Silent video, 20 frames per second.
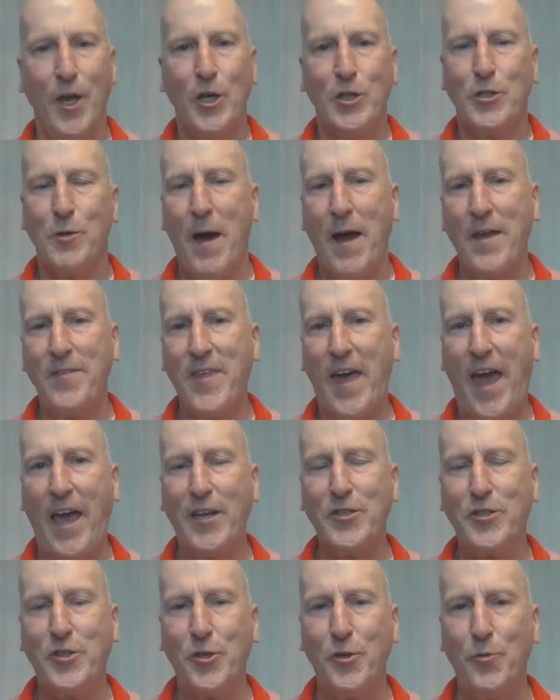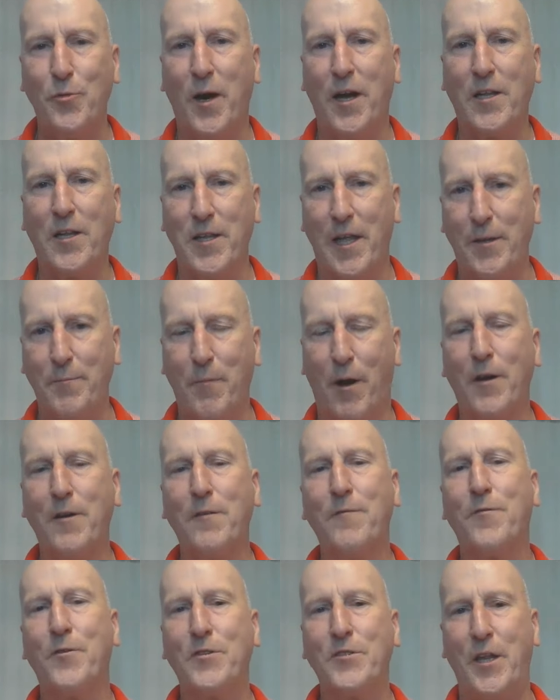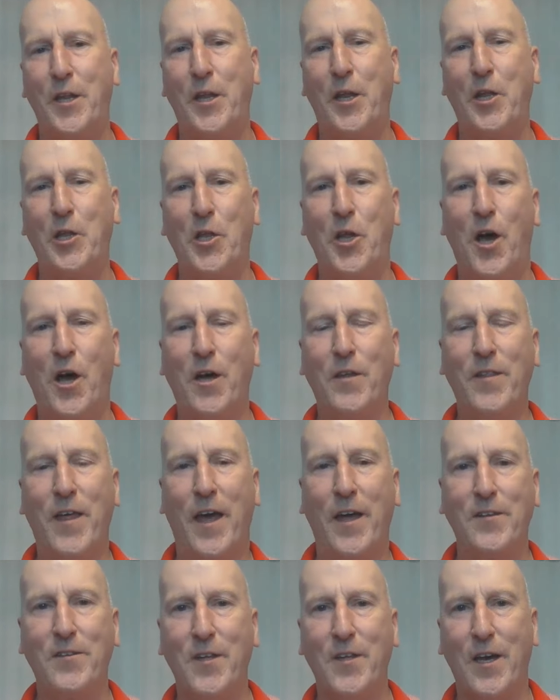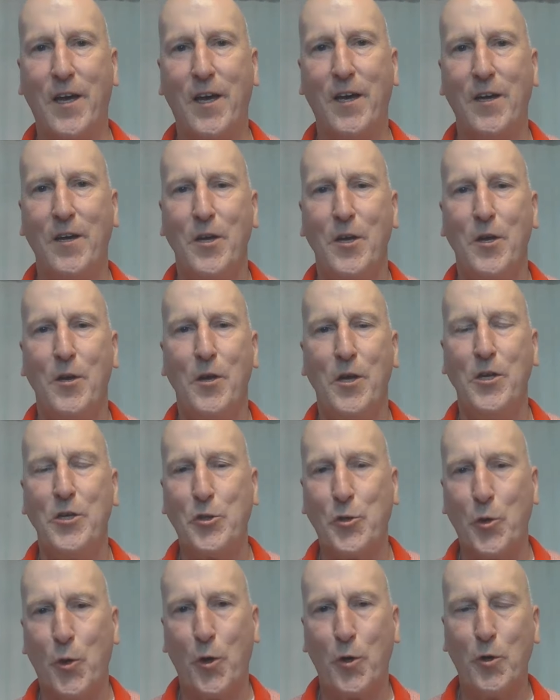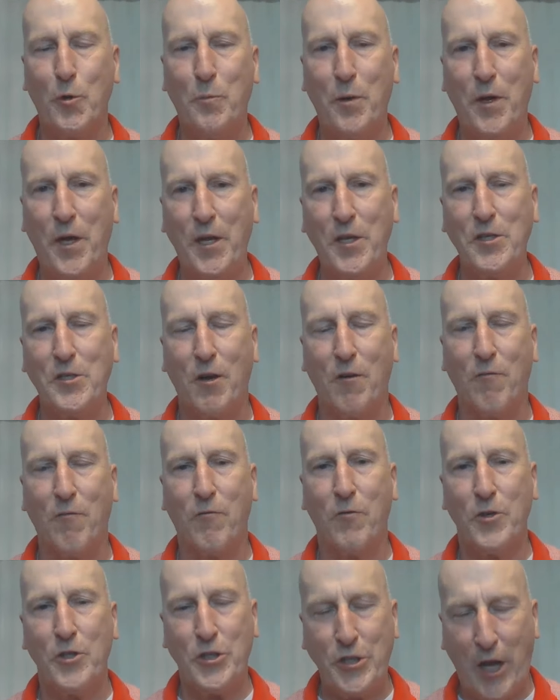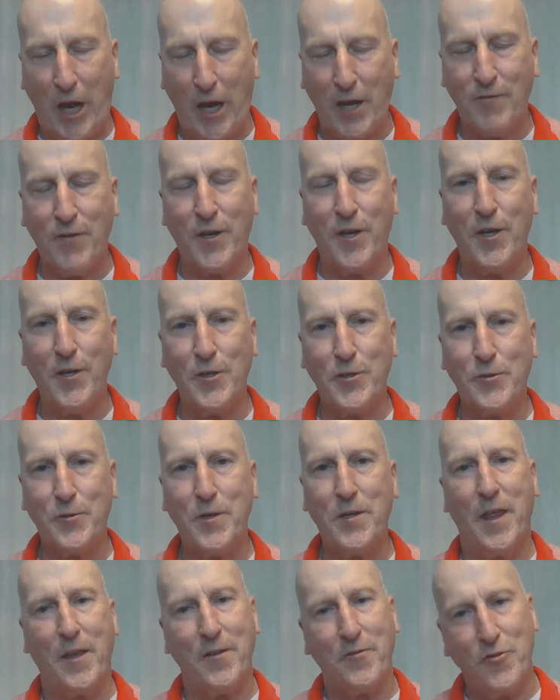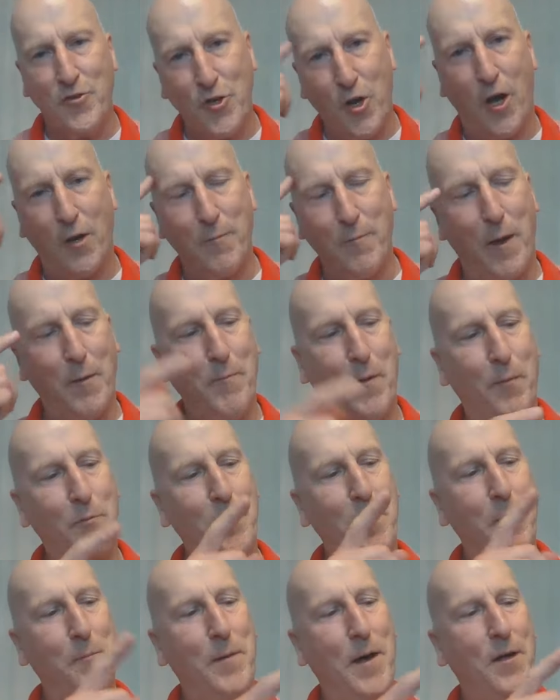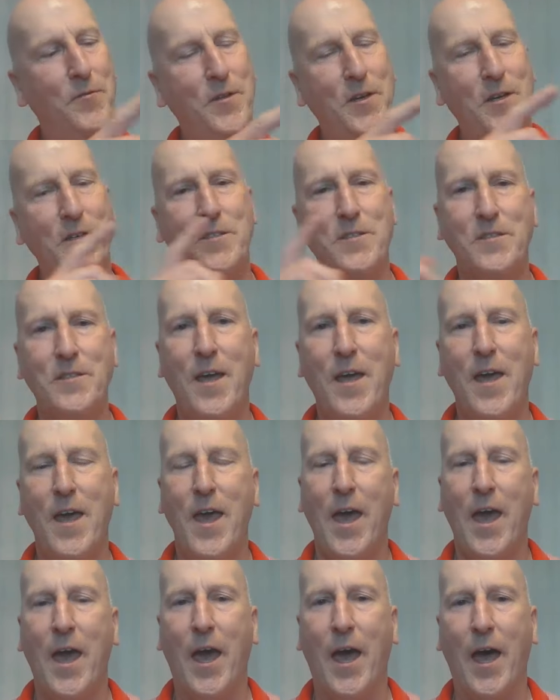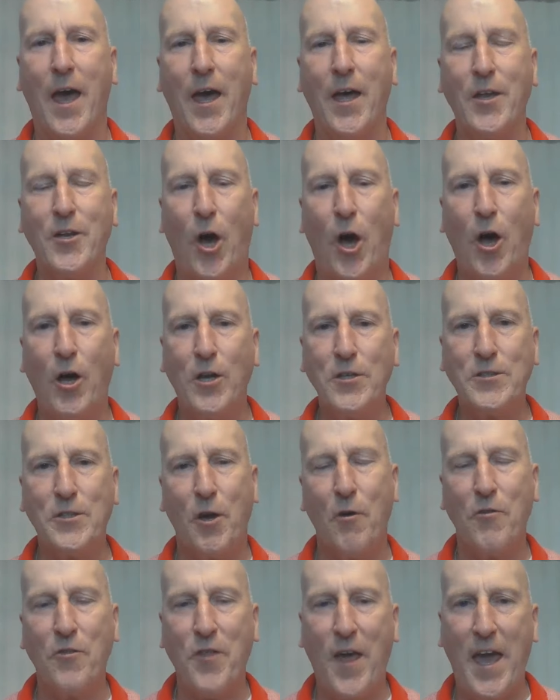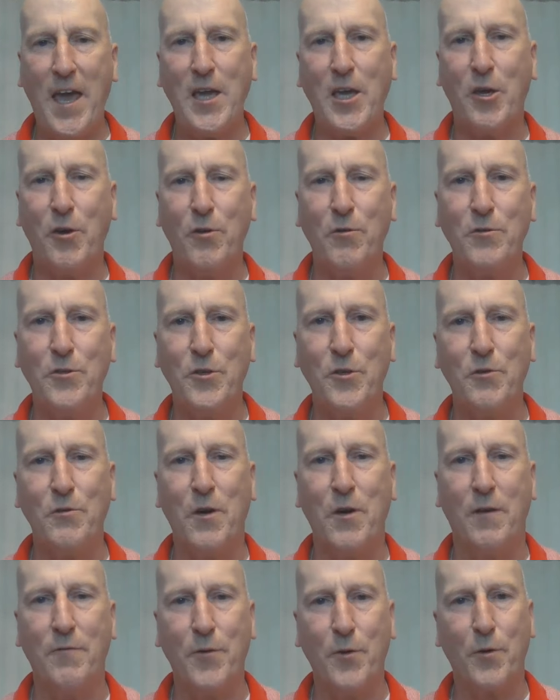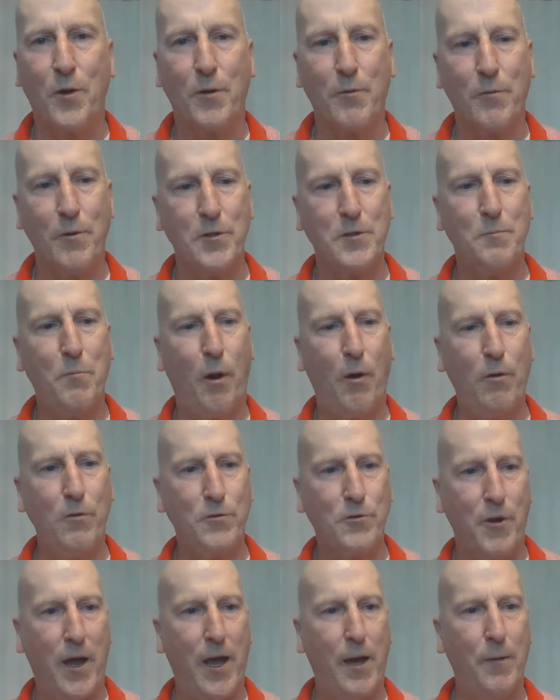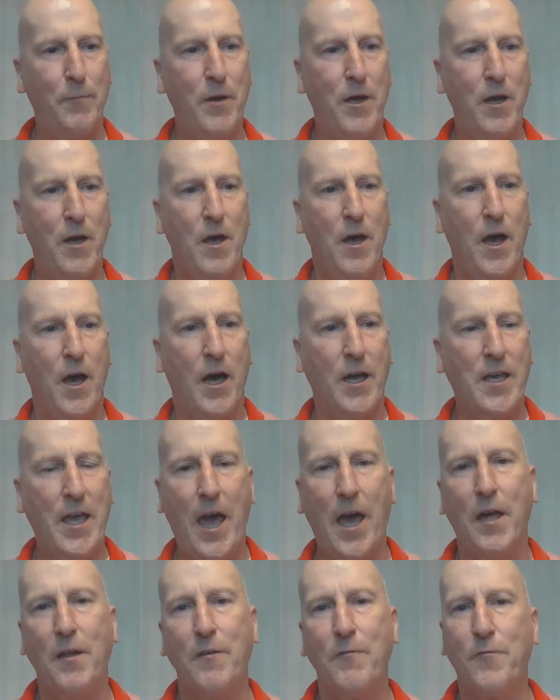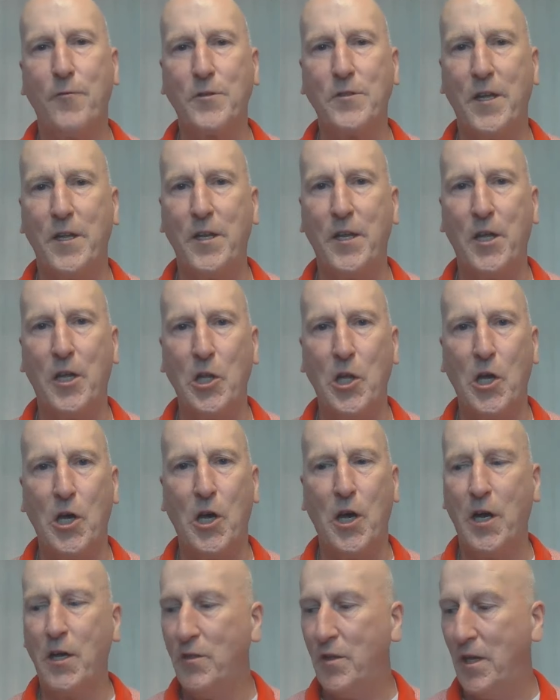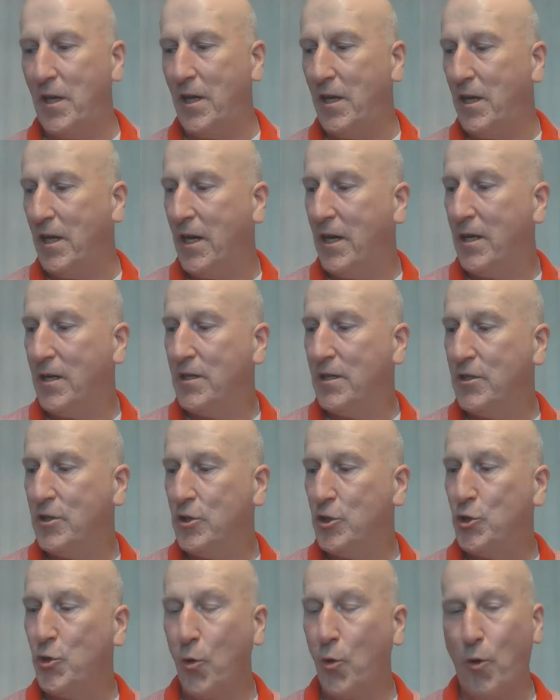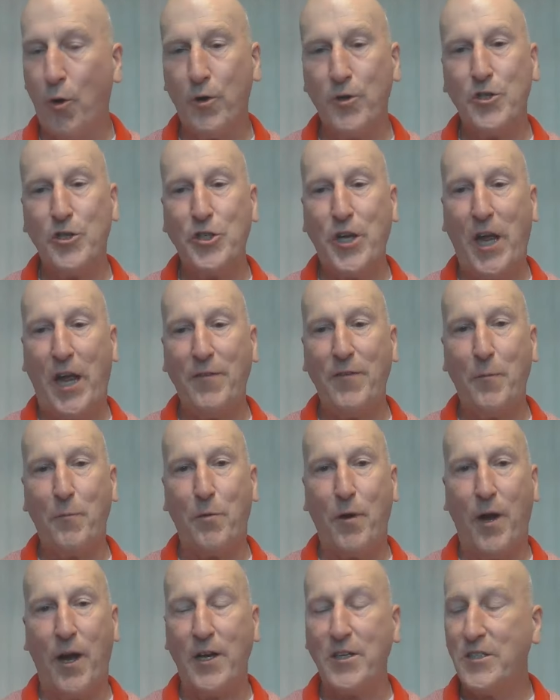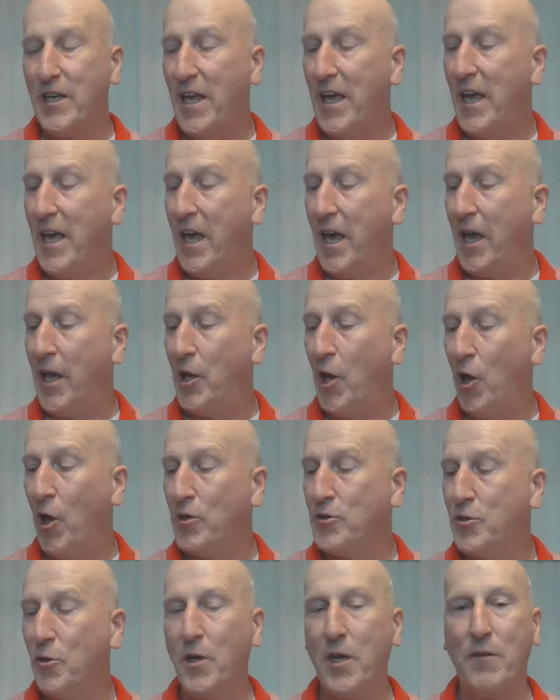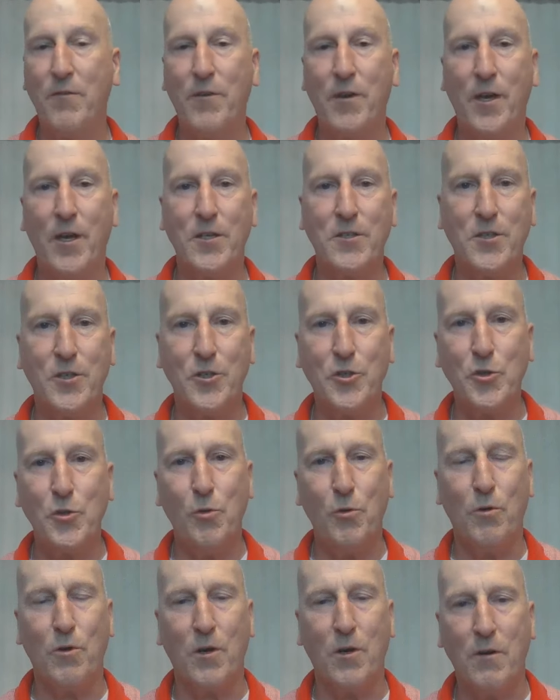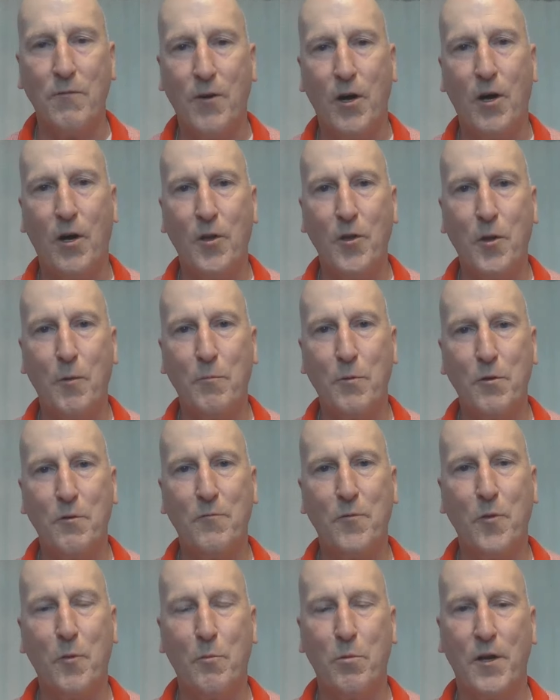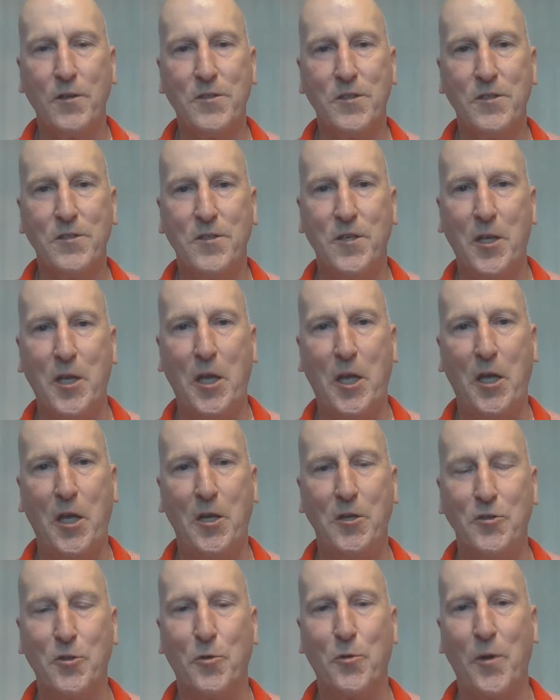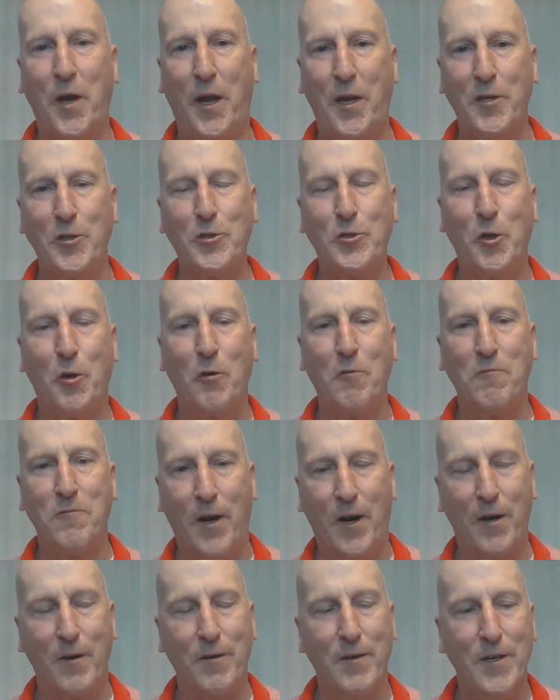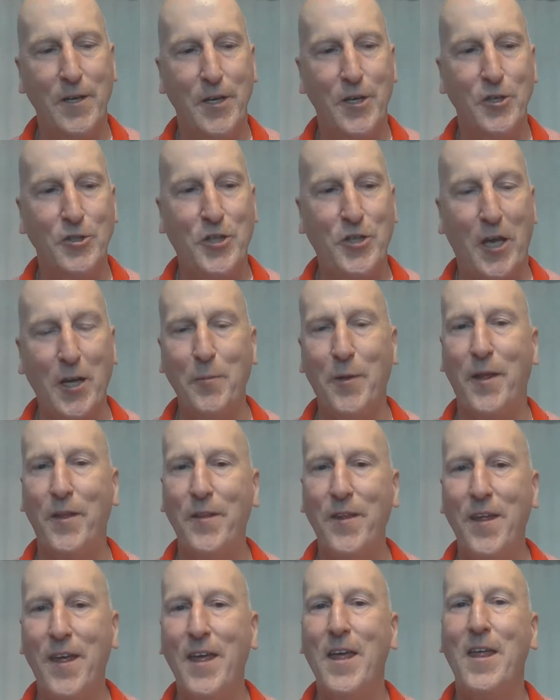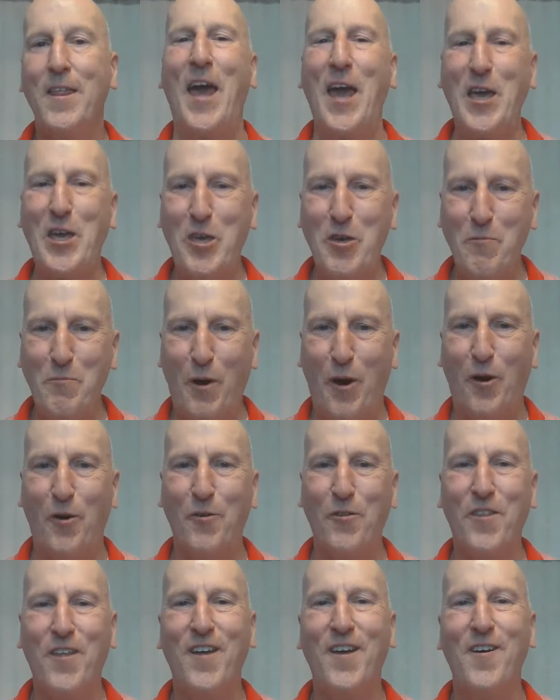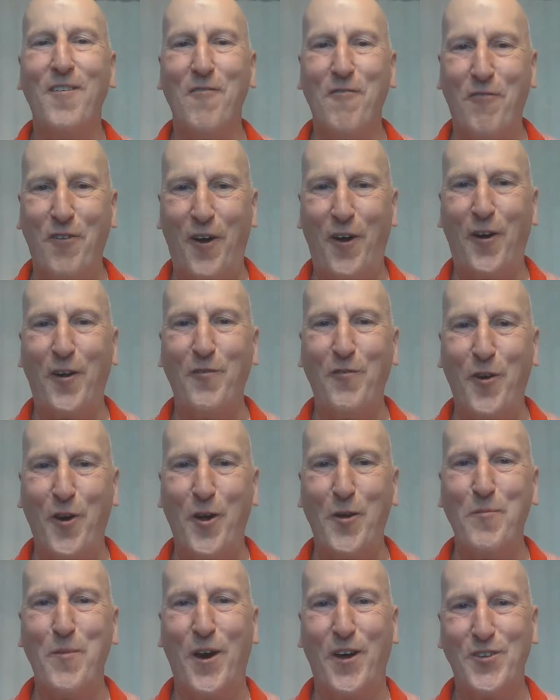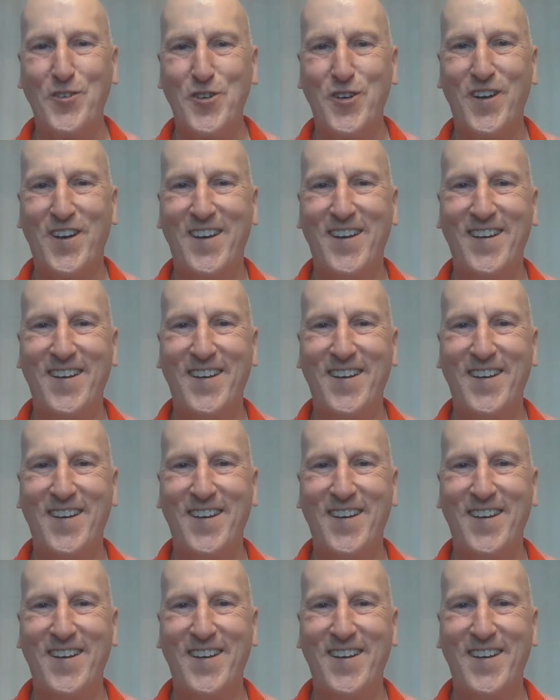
So my thanks to Glenn Martin for sending along that historical piece of shaving history that jogged my memory about this. And also thank you to viewer Chris Bojrab, again, for sending along the George shaving brush and also giving us a tour of all the beautiful brushes that he has created so far. Gentlemen, thank you both very, very much.